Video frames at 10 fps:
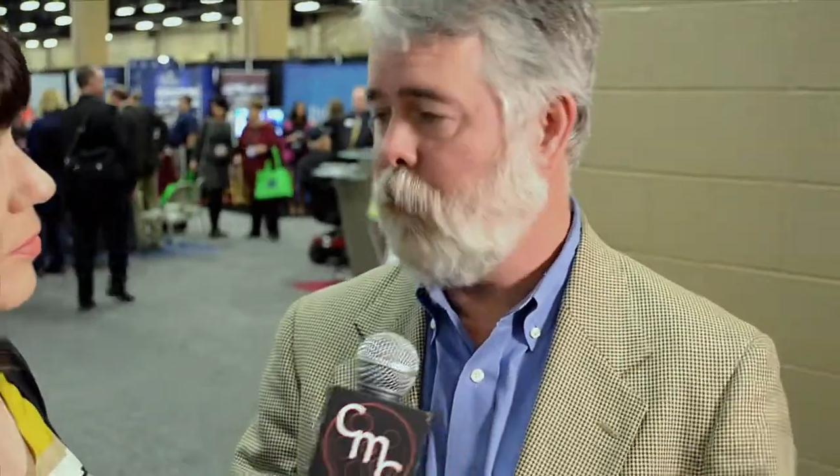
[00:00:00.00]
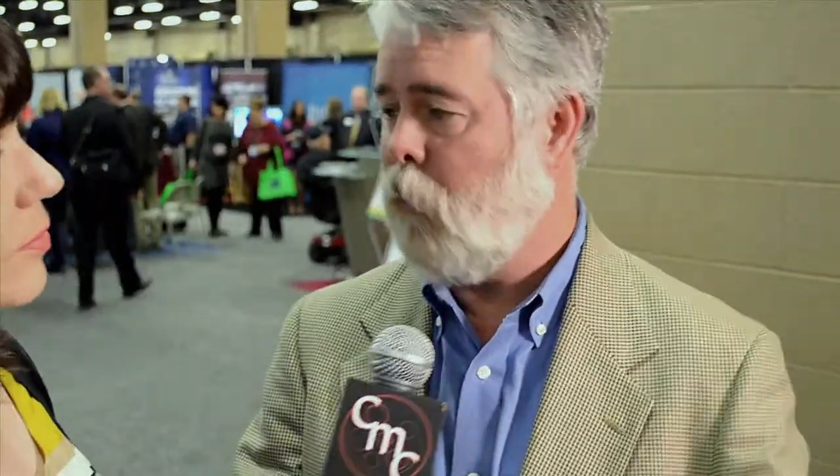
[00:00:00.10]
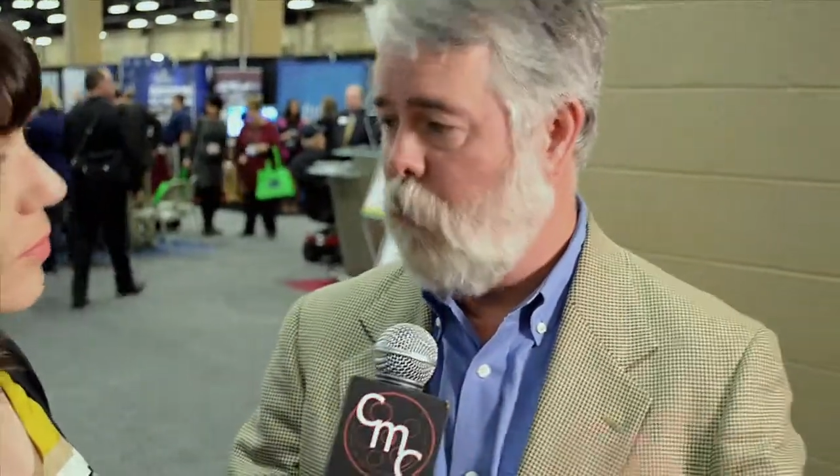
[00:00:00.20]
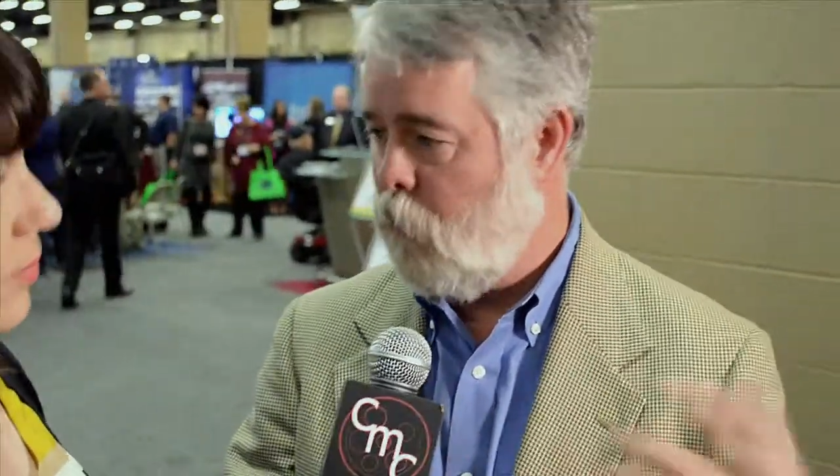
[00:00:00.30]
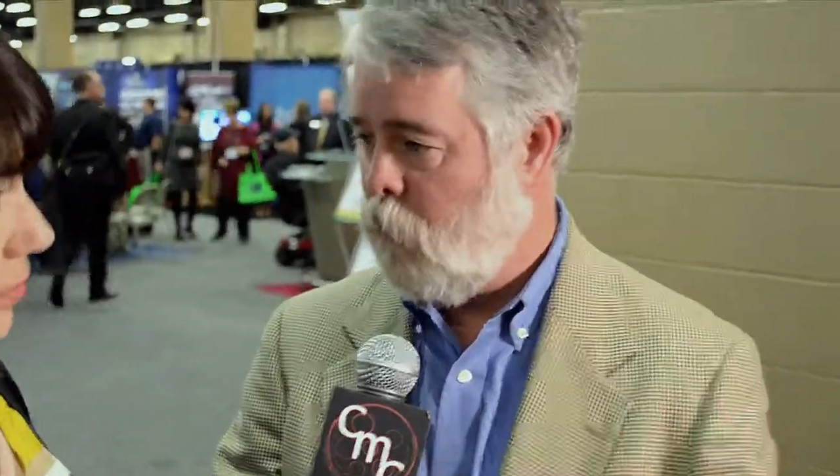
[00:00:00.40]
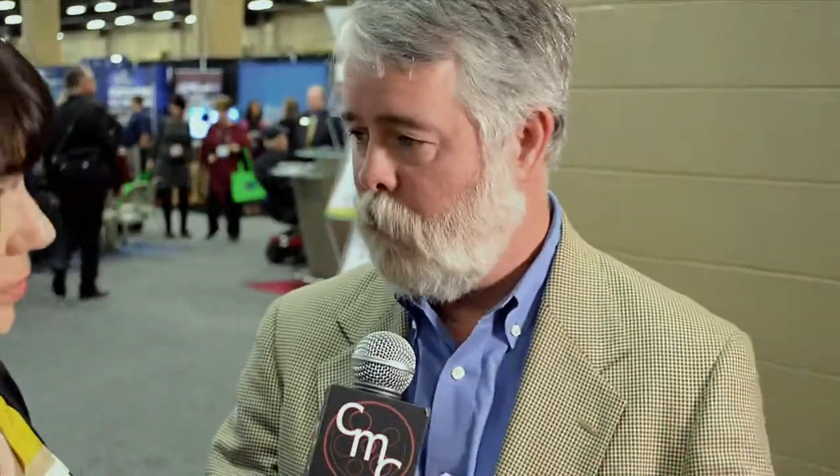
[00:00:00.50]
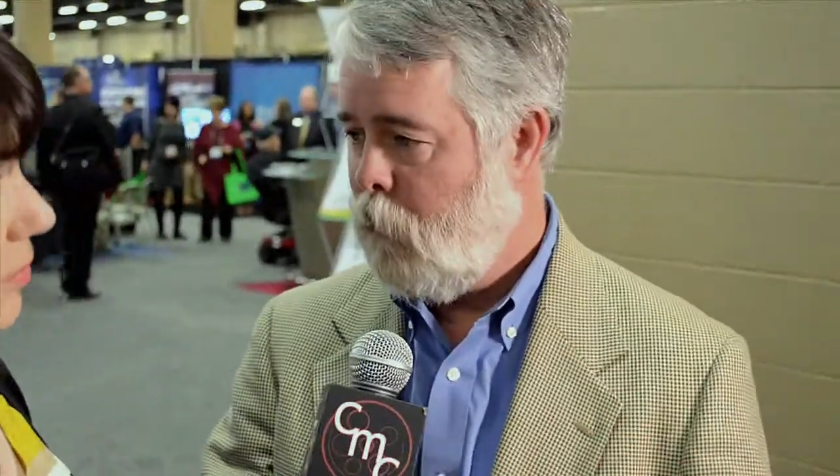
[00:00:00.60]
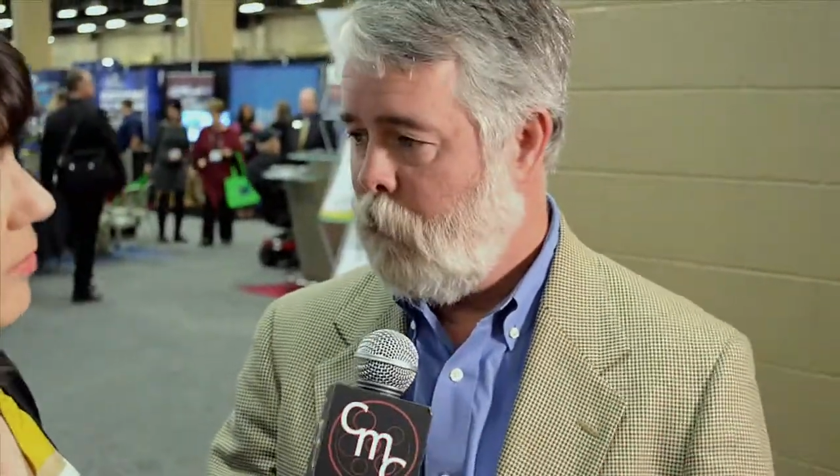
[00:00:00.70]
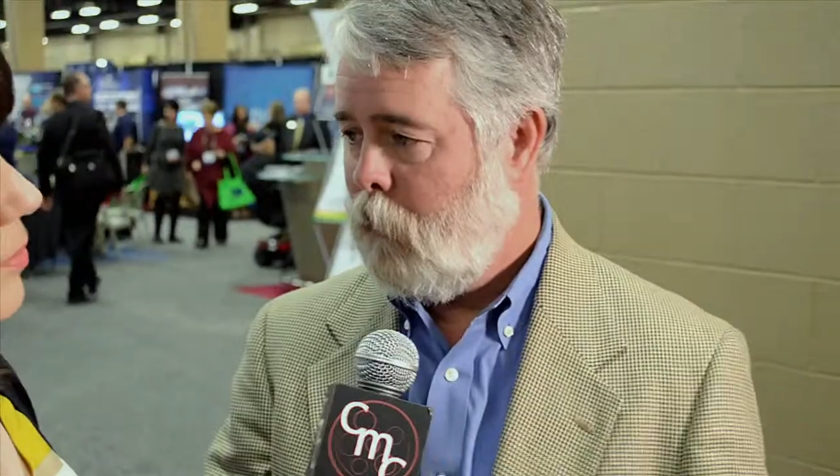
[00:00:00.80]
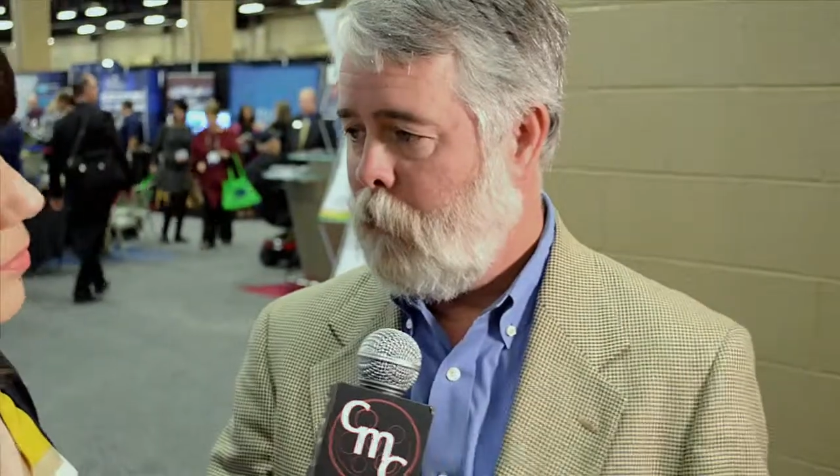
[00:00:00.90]
It's a local
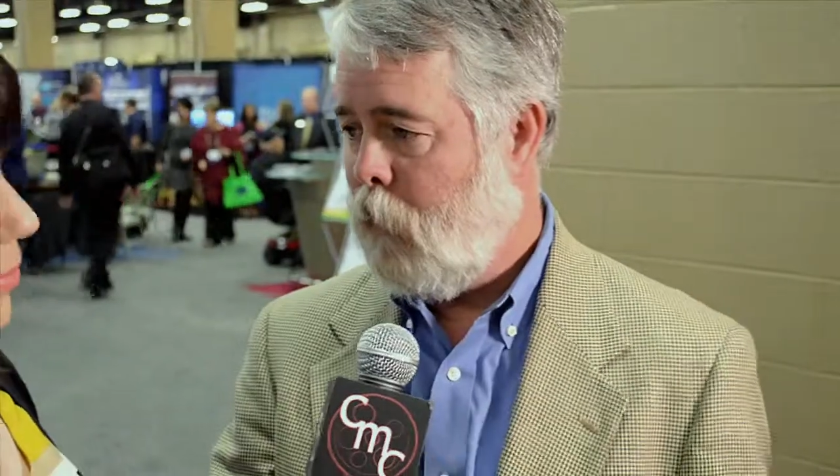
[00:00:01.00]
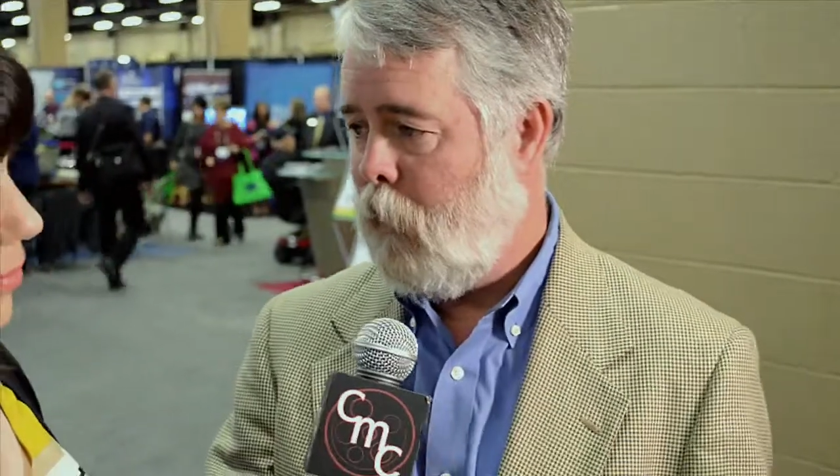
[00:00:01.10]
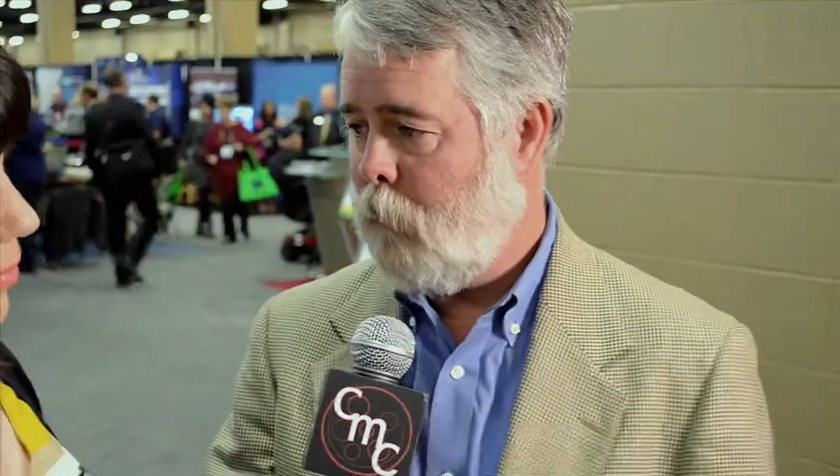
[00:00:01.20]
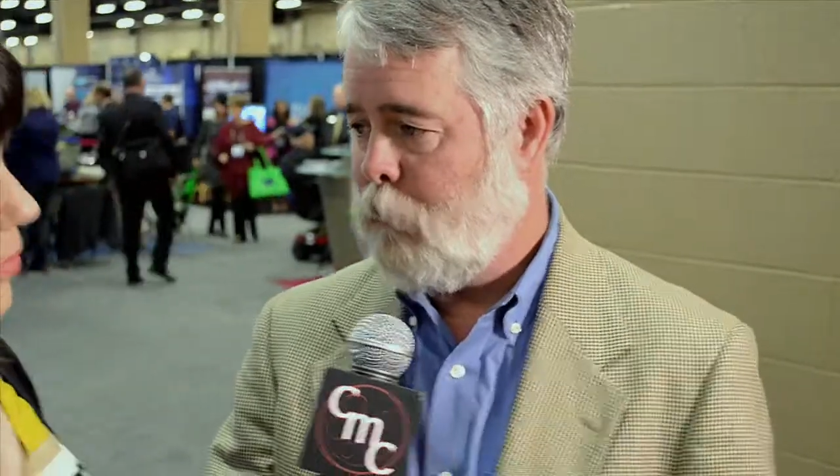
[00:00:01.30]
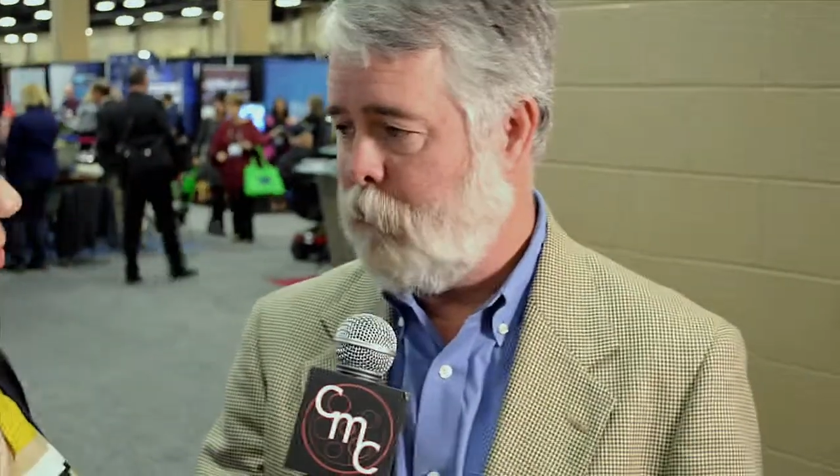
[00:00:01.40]
uh,